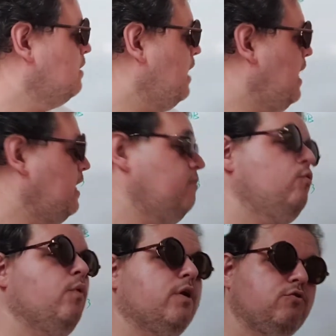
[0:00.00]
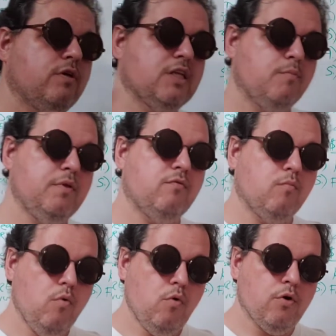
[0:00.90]
And if you want to dress it up even
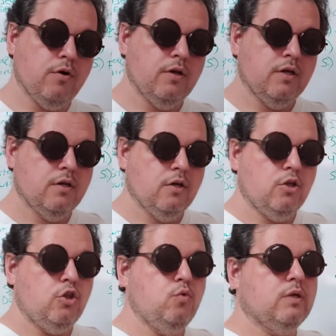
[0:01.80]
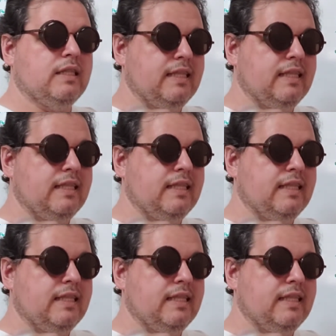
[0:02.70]
more, you could